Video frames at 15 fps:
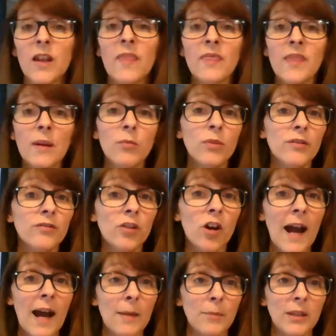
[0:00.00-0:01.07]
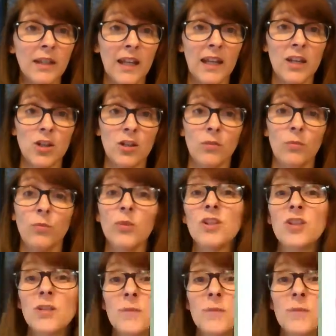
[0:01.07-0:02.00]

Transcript: Then we've got application, which is